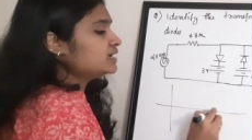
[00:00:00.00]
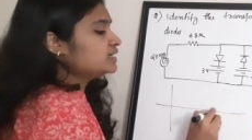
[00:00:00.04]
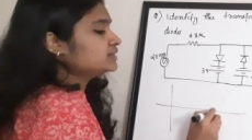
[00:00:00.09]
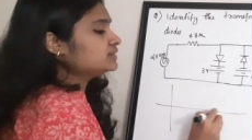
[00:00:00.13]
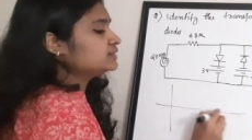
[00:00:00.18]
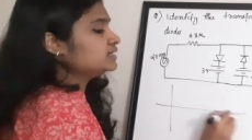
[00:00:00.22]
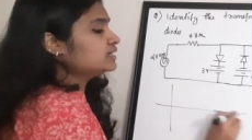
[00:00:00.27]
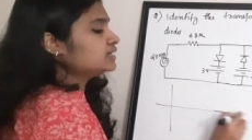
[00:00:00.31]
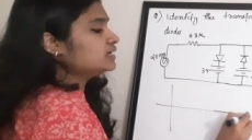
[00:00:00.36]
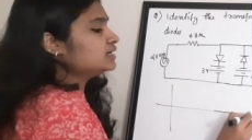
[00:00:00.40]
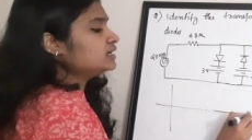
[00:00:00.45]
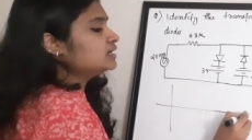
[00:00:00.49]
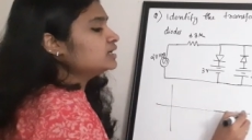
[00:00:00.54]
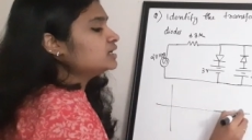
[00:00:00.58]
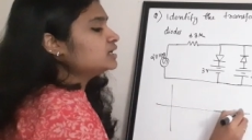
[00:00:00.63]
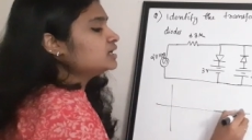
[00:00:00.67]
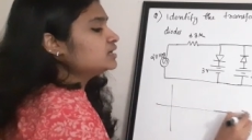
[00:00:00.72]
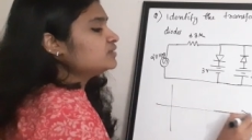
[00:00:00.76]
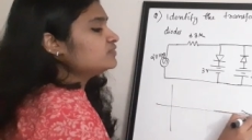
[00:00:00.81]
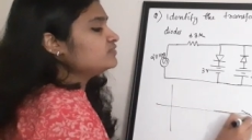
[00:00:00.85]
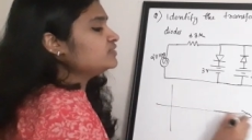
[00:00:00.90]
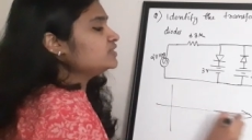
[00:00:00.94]
the
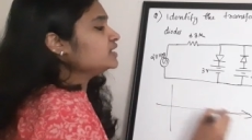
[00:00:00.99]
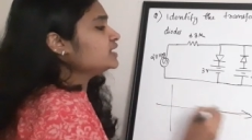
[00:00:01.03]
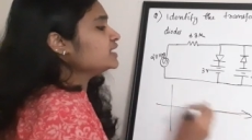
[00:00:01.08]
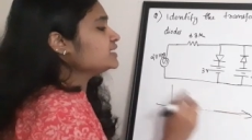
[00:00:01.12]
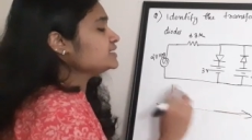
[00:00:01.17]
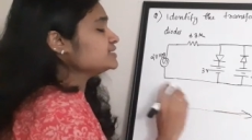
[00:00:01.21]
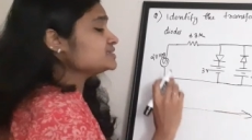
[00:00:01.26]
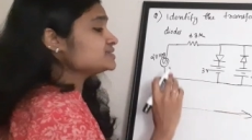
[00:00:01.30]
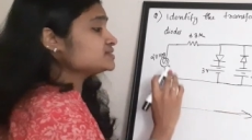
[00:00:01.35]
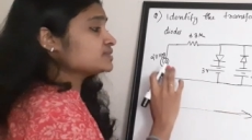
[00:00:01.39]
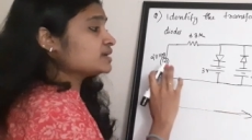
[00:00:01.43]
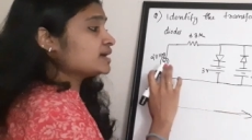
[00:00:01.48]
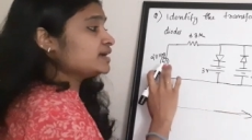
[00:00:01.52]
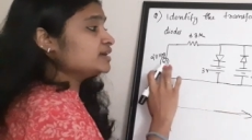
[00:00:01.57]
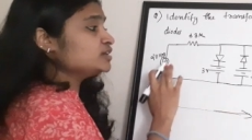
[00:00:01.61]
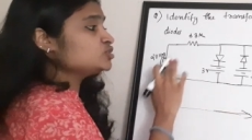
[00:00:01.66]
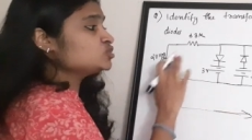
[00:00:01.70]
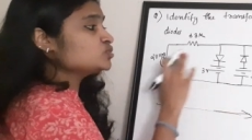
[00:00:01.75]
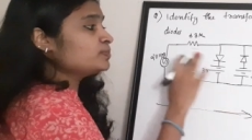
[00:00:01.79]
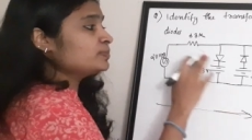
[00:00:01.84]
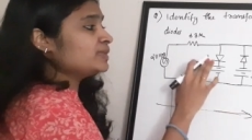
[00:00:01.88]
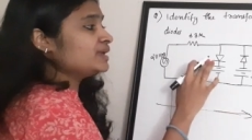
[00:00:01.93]
VI is
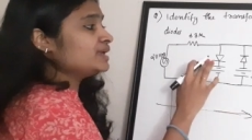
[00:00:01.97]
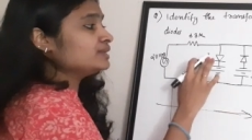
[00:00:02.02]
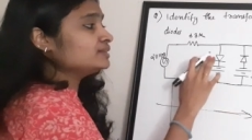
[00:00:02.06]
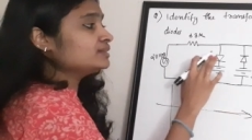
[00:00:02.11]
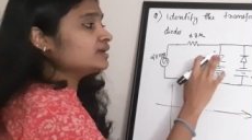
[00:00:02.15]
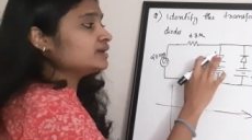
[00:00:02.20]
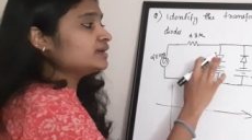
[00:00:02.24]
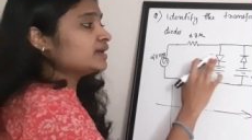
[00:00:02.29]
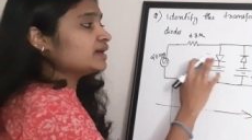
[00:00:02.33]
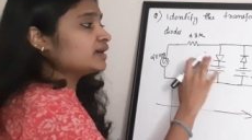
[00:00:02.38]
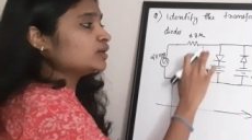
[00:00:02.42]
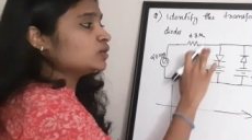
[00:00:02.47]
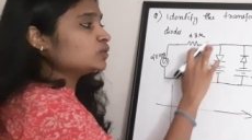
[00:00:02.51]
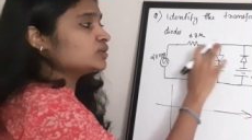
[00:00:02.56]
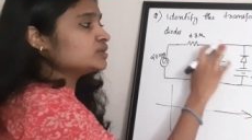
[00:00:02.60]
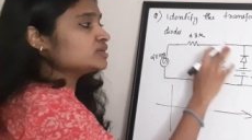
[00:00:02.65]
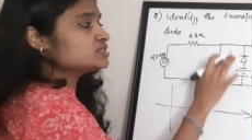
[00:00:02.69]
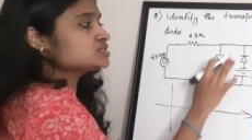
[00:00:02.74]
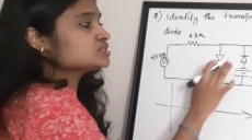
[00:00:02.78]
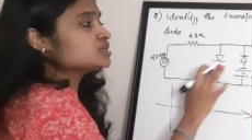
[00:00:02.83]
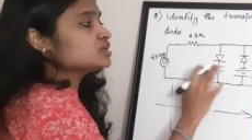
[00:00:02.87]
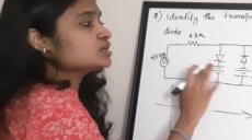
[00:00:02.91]
trying to make the diode
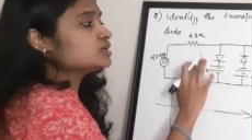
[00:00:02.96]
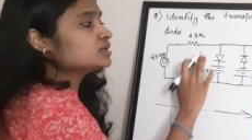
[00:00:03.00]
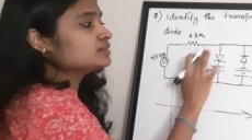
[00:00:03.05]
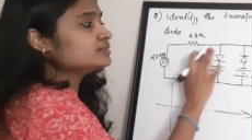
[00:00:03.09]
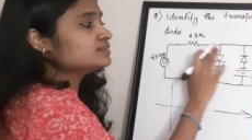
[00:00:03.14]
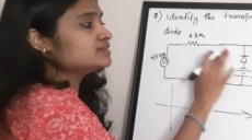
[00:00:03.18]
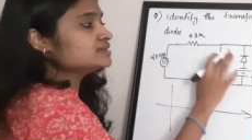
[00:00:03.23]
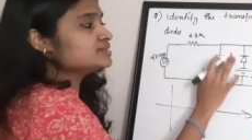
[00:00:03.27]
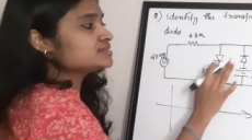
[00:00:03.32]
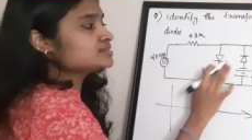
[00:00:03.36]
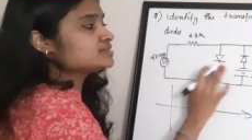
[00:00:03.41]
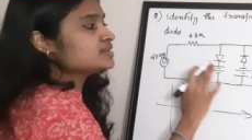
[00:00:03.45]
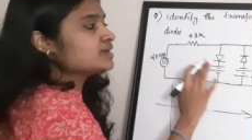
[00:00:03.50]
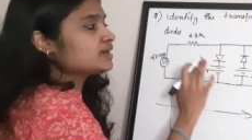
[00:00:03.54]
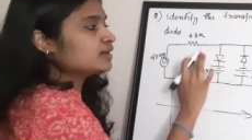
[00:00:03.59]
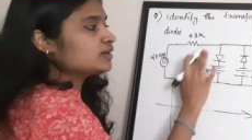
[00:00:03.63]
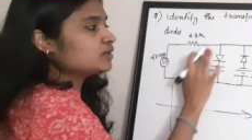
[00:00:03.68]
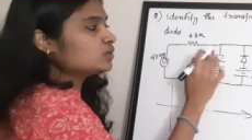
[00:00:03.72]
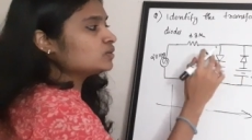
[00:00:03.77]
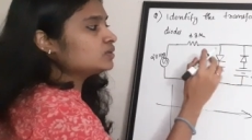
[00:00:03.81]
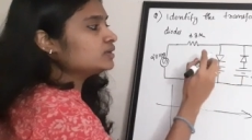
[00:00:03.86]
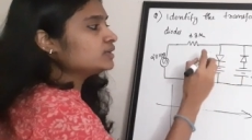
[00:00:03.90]
as this
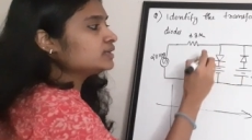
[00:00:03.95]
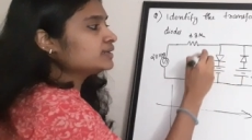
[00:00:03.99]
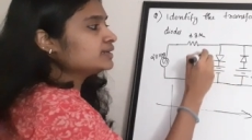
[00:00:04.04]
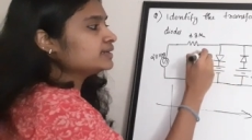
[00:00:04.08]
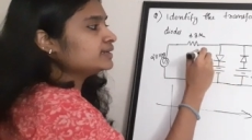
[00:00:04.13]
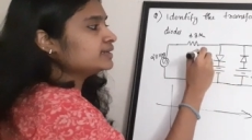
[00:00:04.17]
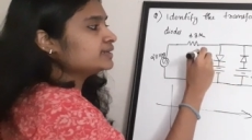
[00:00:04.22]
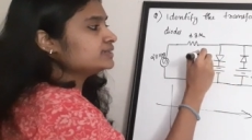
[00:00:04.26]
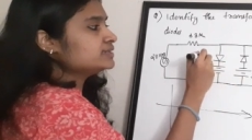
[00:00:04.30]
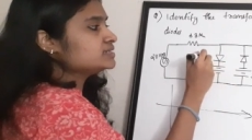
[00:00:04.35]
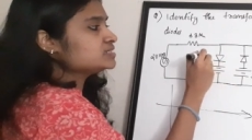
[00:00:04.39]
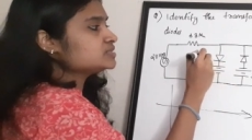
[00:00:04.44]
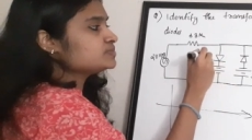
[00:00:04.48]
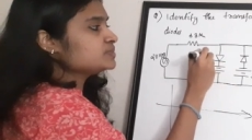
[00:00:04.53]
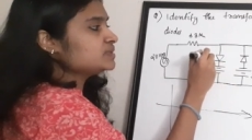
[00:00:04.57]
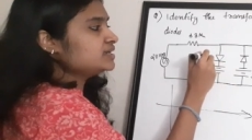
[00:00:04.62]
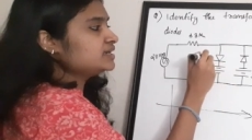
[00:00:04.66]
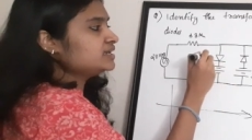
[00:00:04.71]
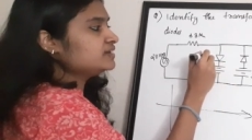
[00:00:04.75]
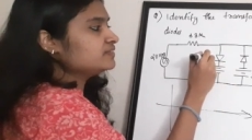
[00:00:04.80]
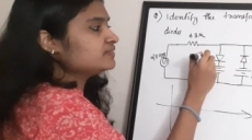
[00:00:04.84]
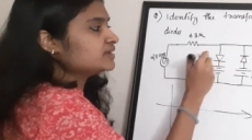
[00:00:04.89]
diode, let this
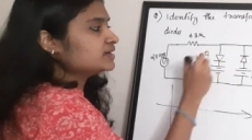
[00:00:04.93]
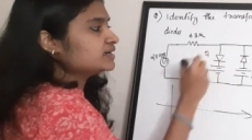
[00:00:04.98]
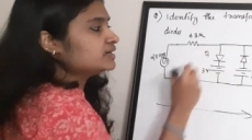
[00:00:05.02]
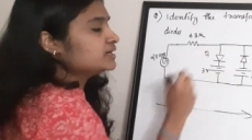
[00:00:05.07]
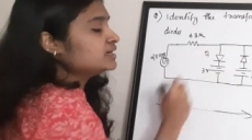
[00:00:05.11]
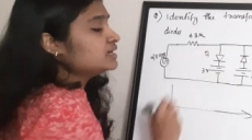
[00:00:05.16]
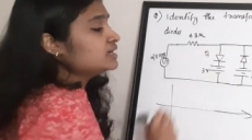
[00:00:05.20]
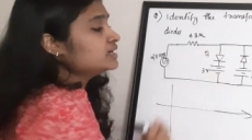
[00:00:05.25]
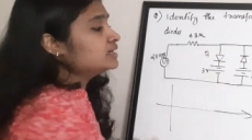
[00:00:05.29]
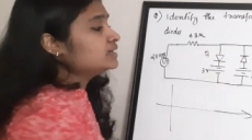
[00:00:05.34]
be D1,